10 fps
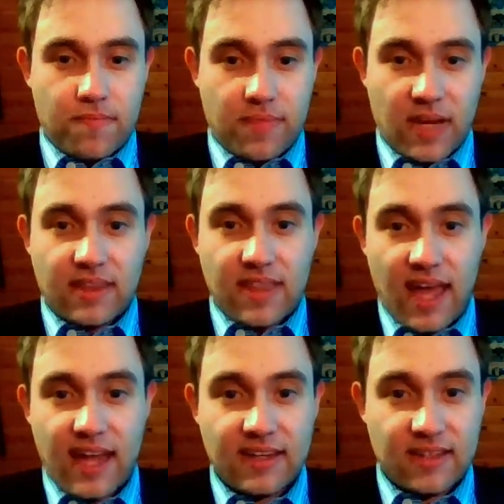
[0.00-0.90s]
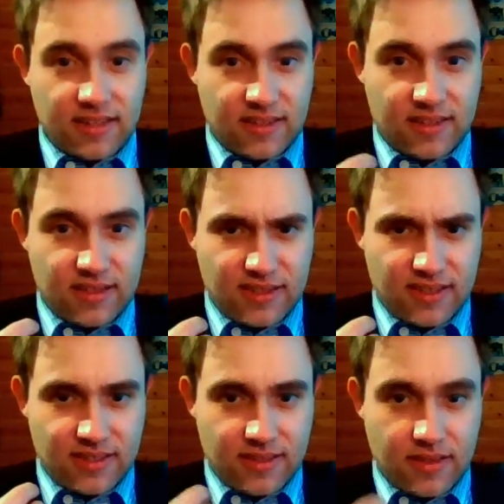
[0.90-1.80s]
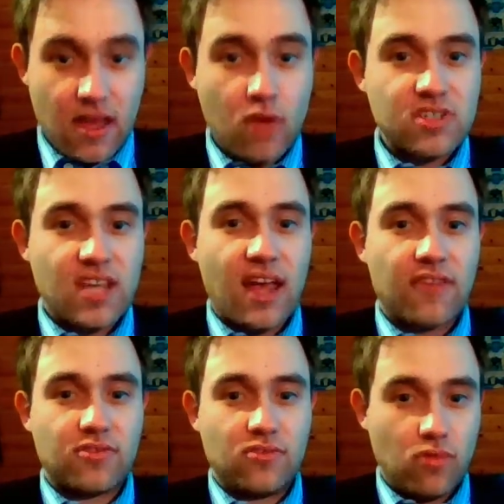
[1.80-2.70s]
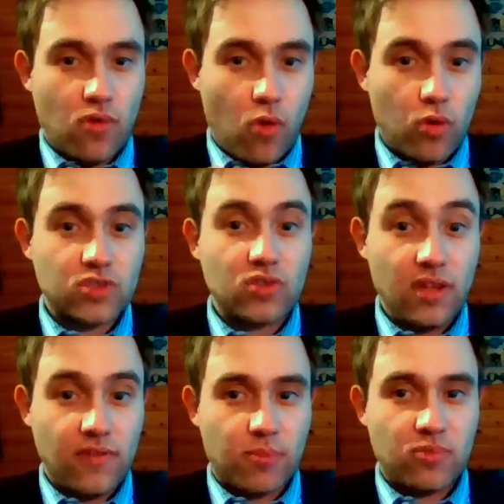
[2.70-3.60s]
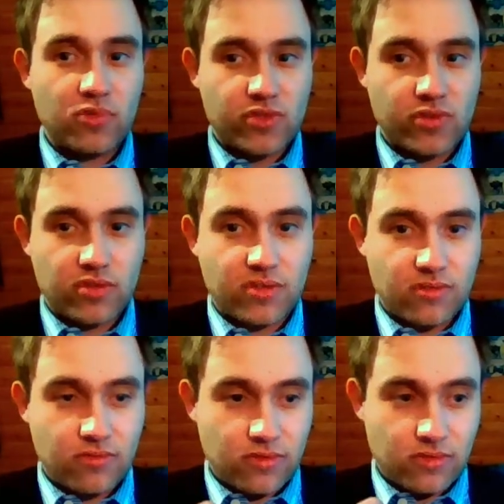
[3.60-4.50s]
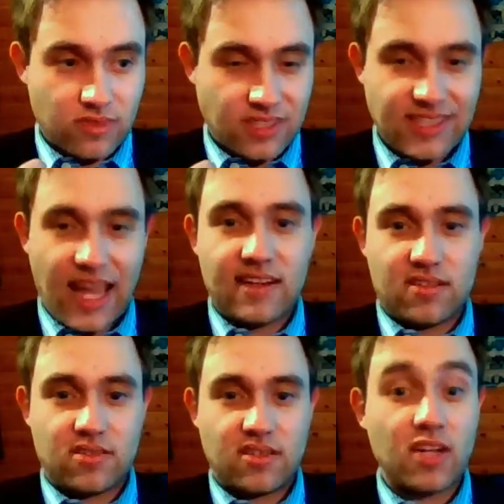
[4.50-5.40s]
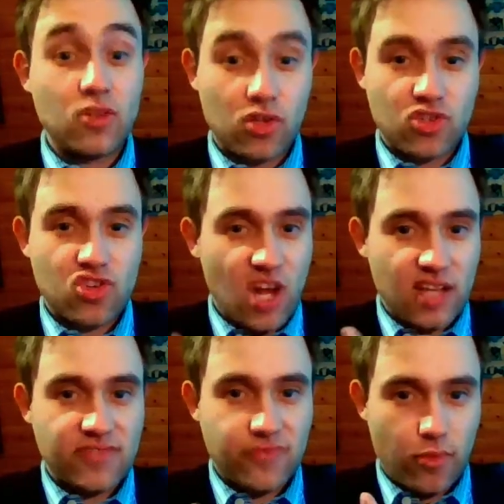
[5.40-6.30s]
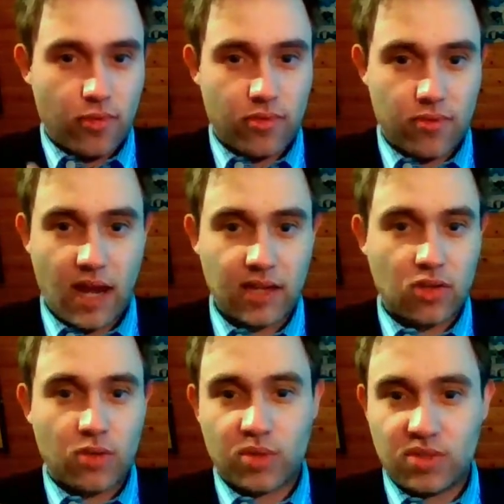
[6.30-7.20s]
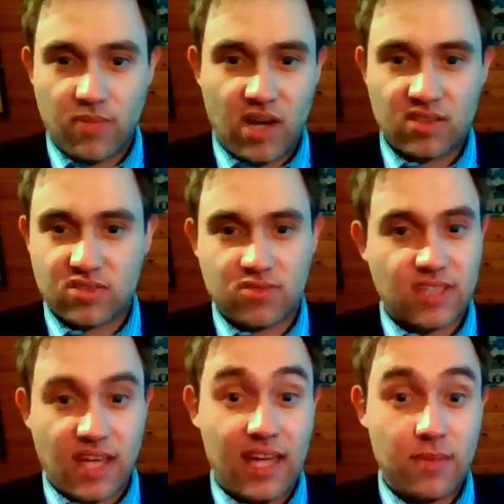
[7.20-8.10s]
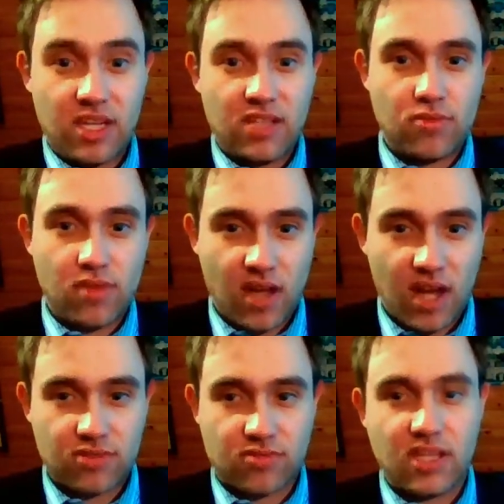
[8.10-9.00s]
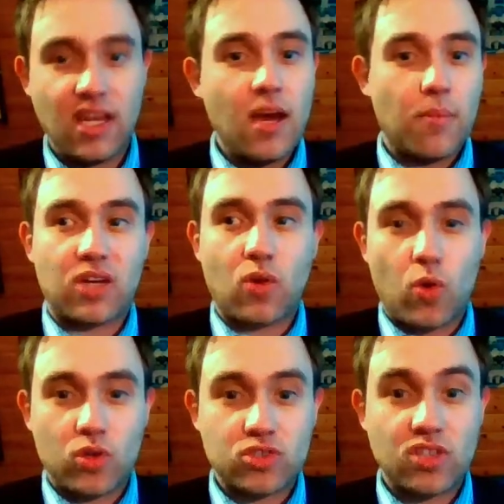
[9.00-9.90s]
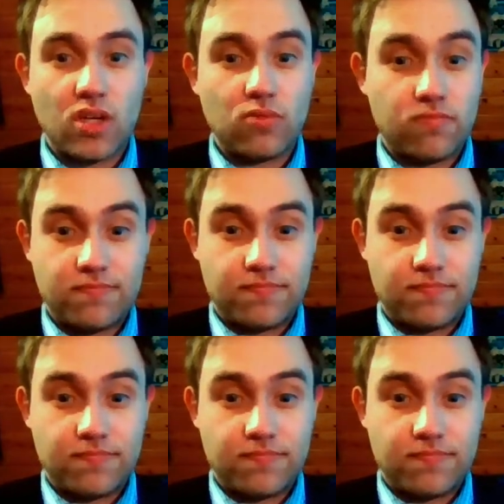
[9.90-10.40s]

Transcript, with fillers: But then those have to also live up to a certain standard and not just for unaccompanied minors who came into the country, but also